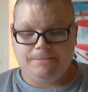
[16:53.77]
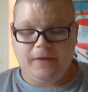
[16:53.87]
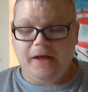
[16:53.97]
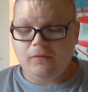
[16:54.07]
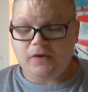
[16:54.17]

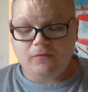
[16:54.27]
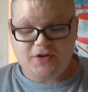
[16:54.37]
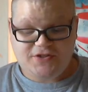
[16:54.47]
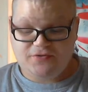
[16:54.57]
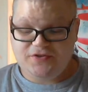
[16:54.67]
I want to
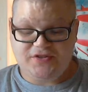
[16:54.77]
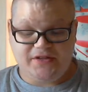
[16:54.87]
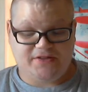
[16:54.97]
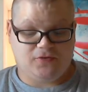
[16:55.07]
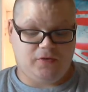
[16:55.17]
watch
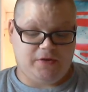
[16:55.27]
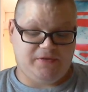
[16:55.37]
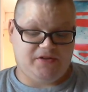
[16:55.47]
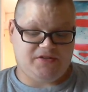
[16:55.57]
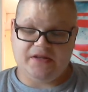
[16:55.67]
Suicide Squad because